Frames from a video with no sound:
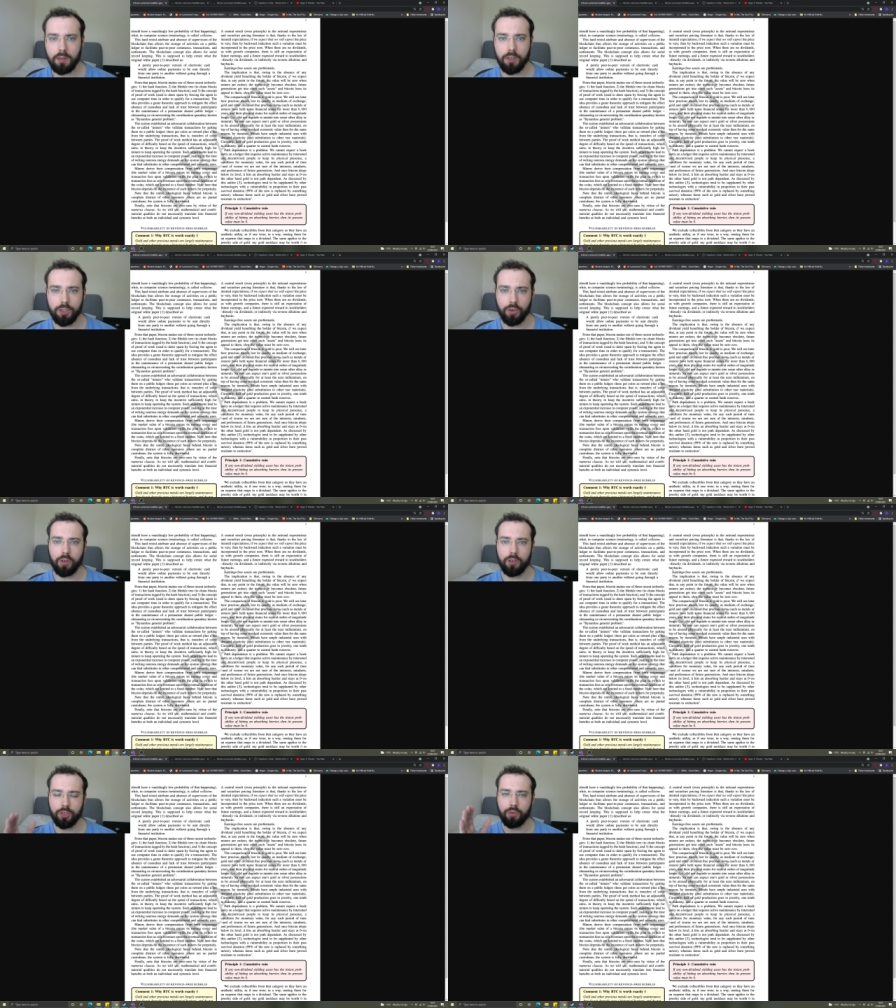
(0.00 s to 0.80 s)
so
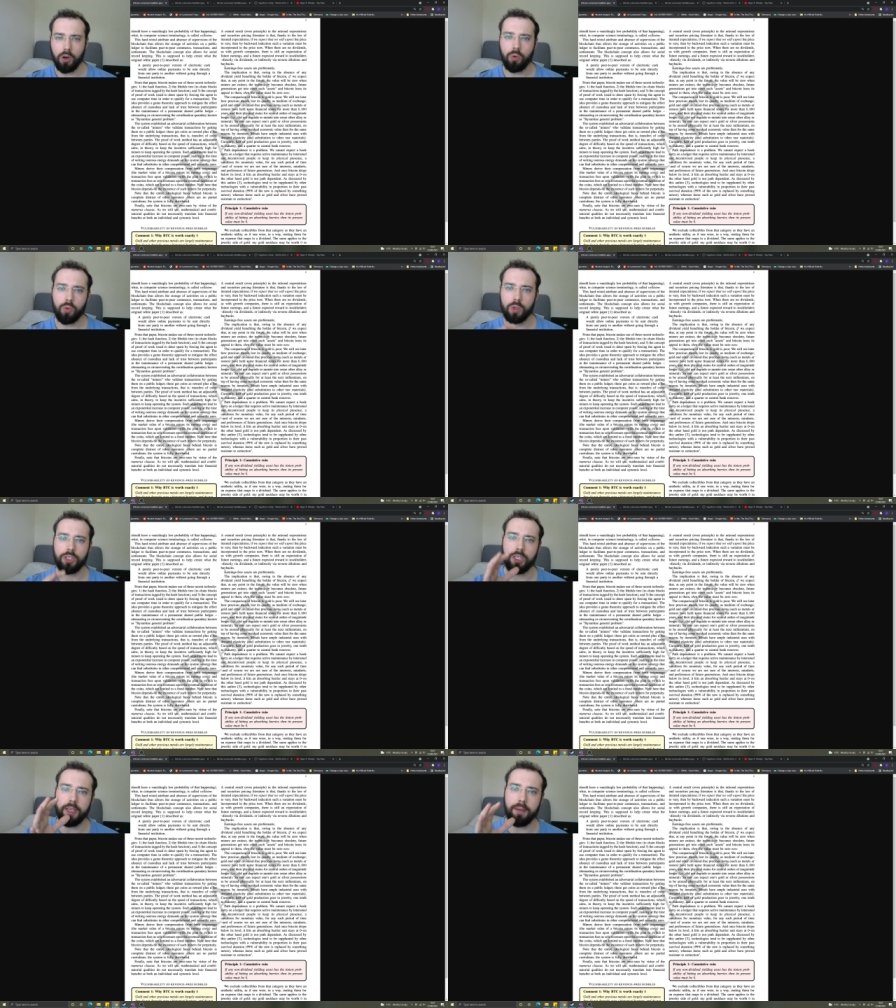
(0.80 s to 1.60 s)
so gold
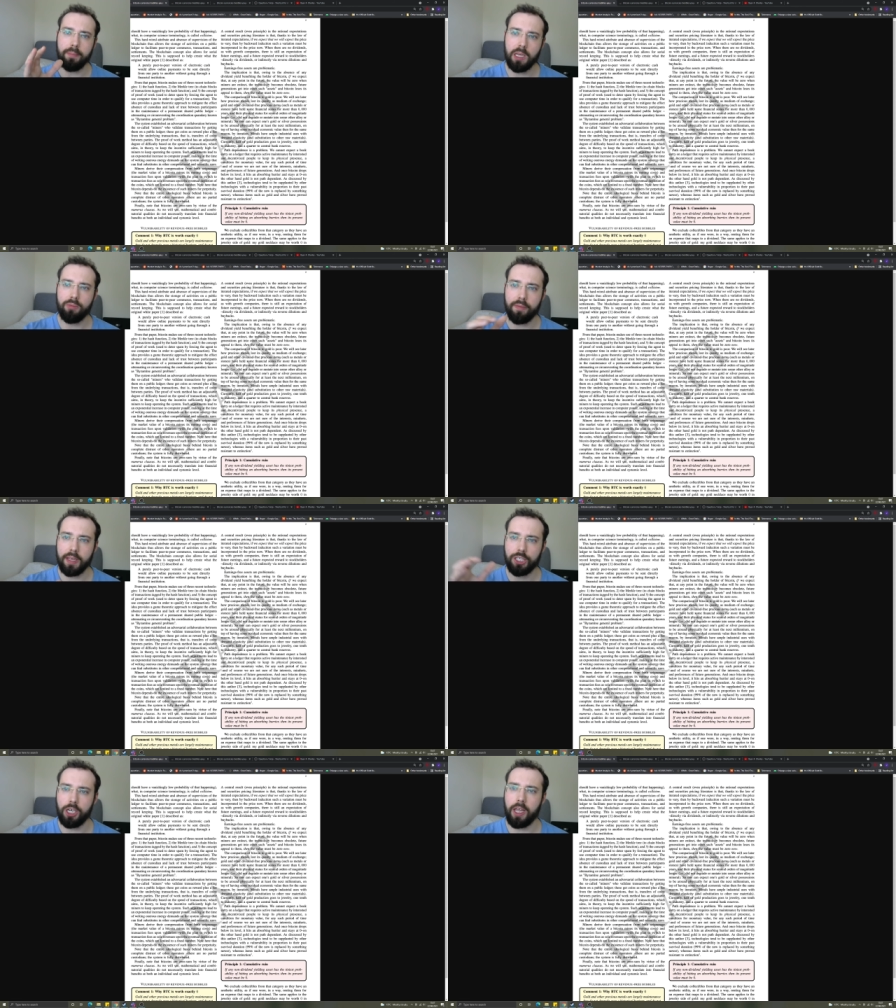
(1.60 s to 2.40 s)
was a medium of
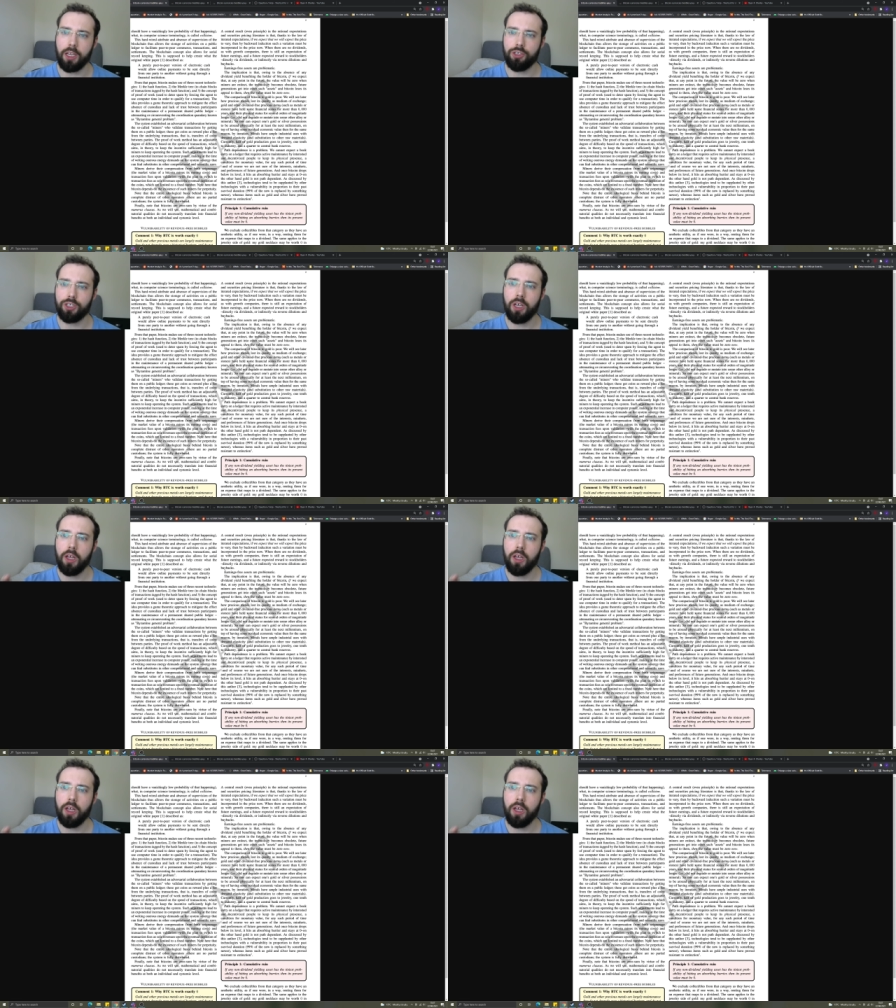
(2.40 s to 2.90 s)
exchange.